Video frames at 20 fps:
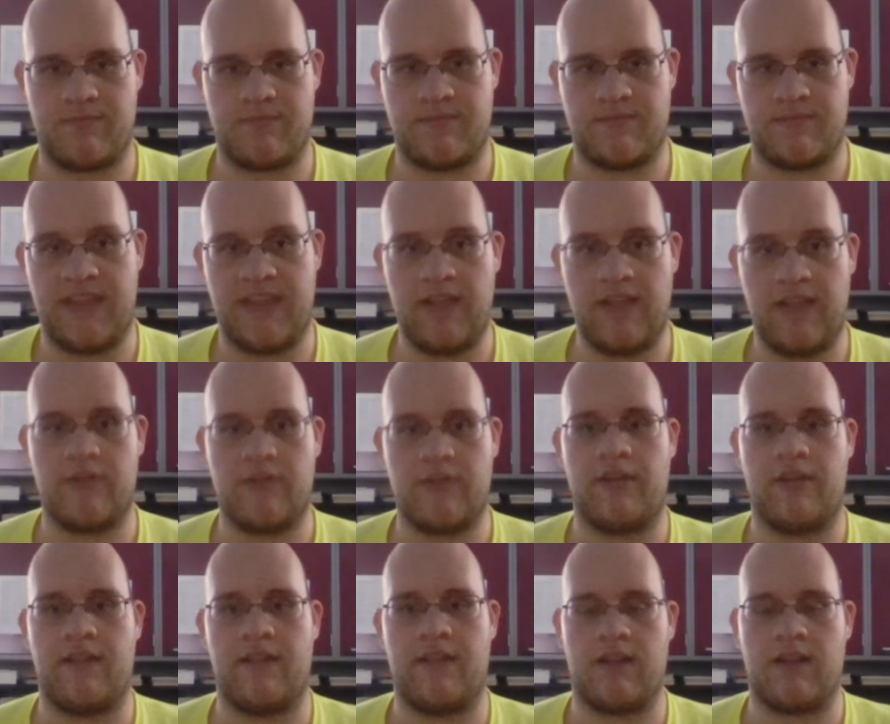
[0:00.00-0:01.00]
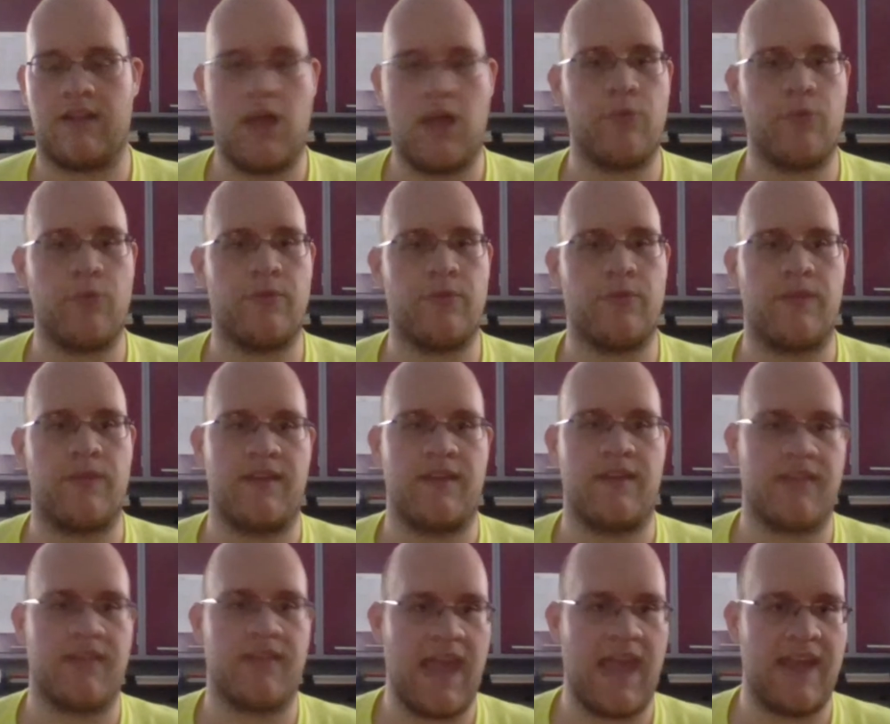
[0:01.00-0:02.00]
dealer is closer than the
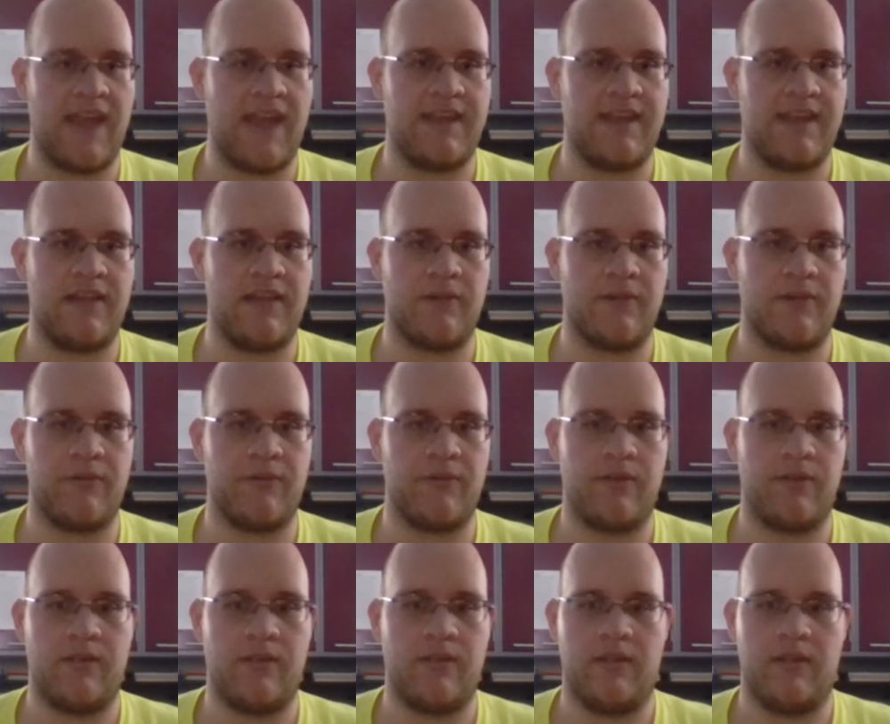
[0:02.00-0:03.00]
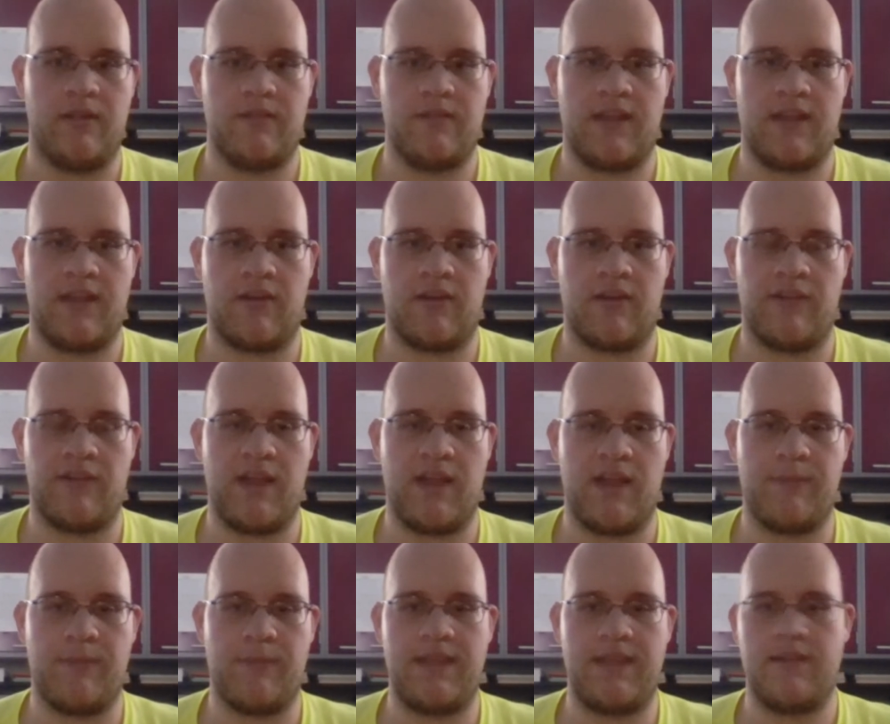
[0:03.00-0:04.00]
Skag dealers that are
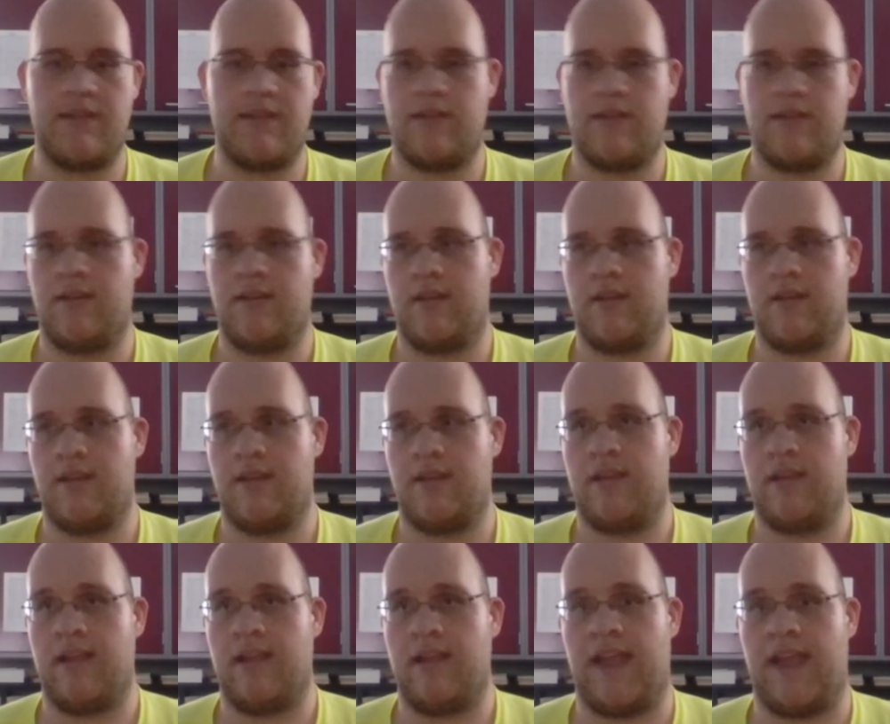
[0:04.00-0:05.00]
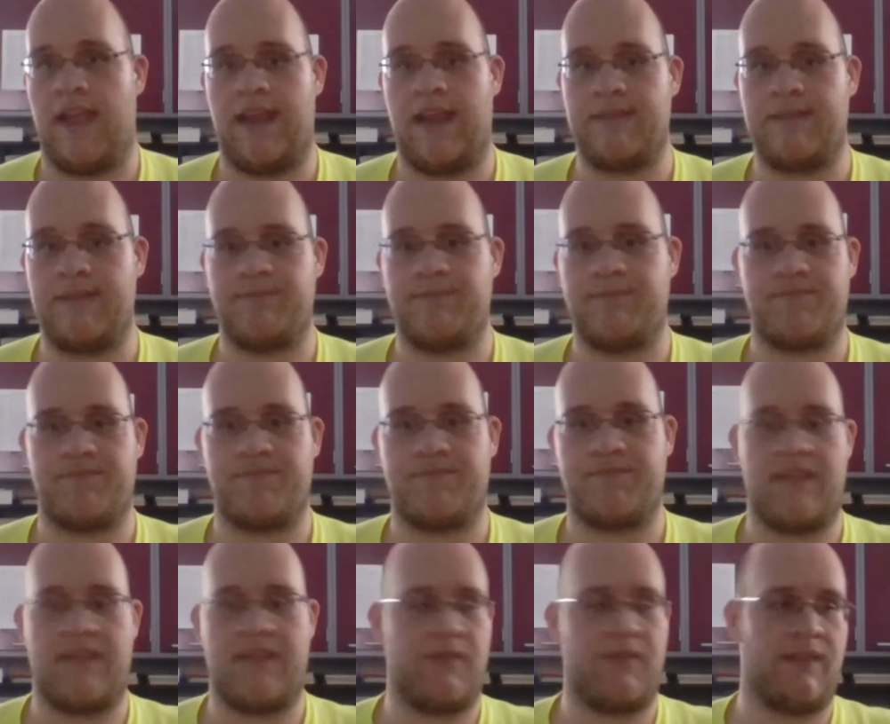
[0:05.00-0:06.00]
around me, and
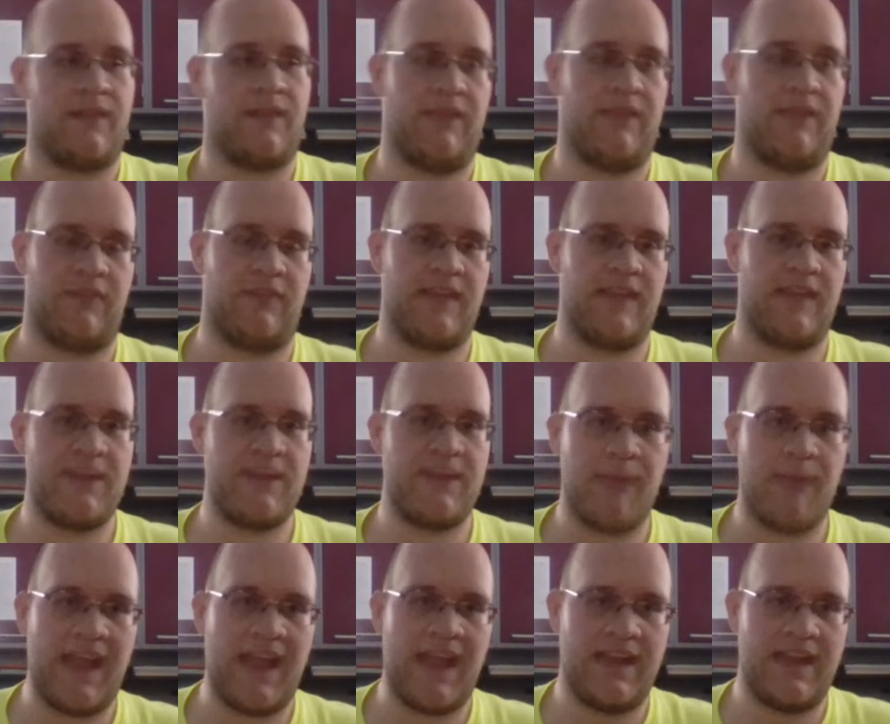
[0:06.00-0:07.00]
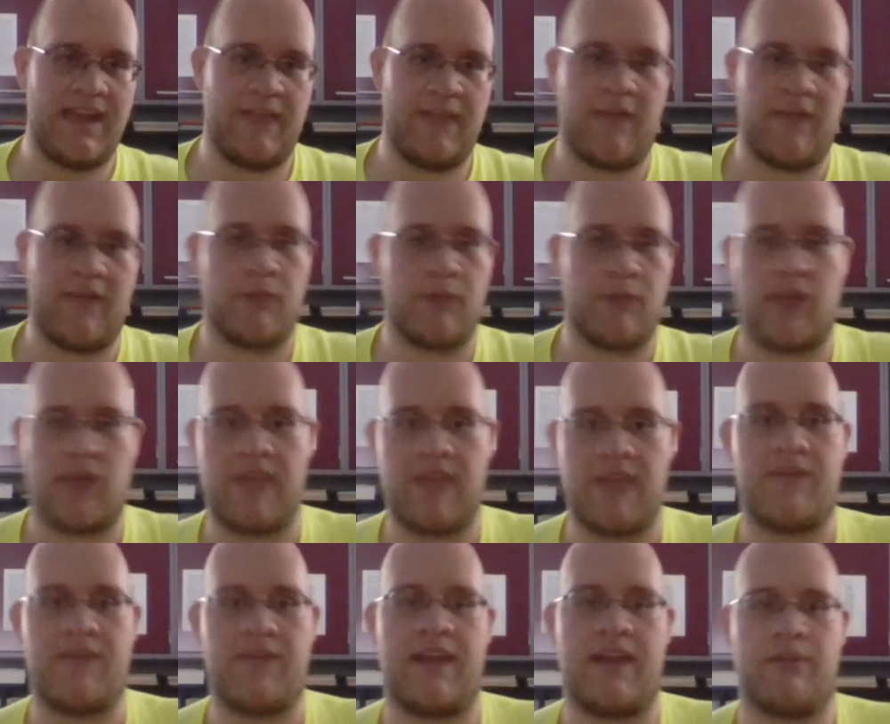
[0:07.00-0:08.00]
if the seat's bad enough, I'll try and
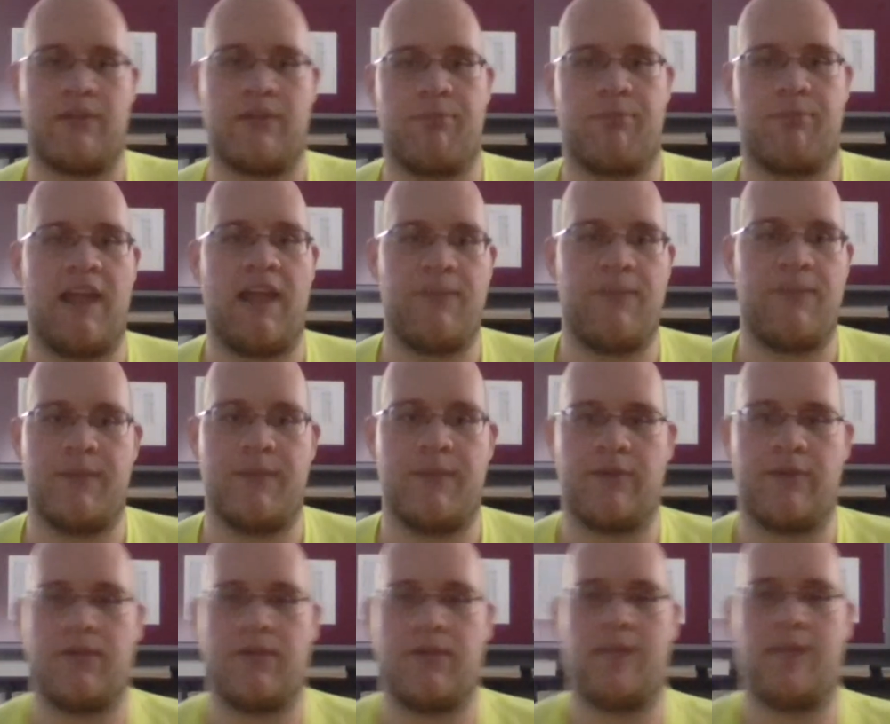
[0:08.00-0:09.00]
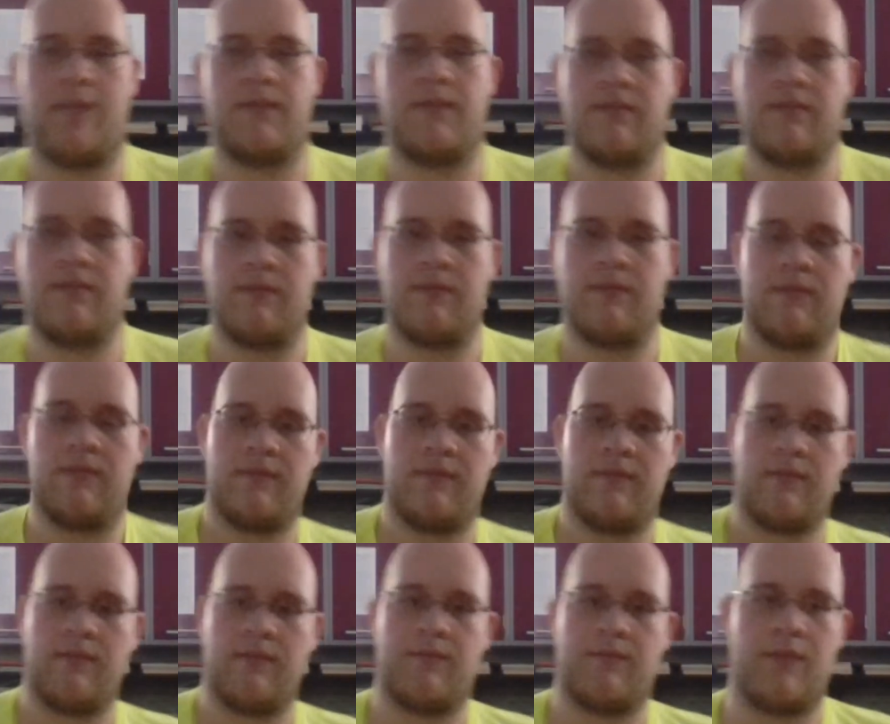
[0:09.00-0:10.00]
find a replacement or something.
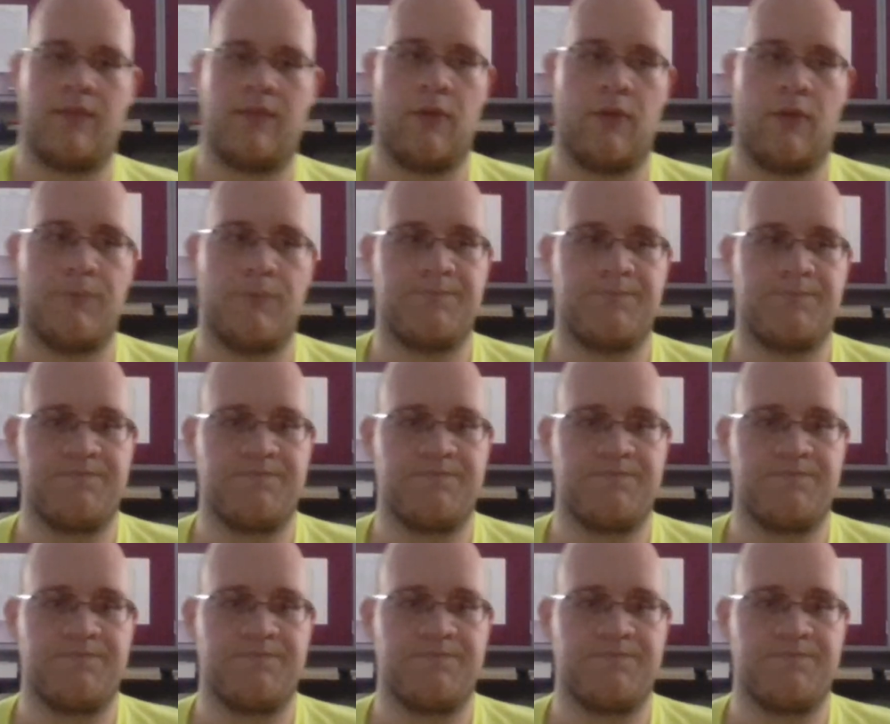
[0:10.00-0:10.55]
So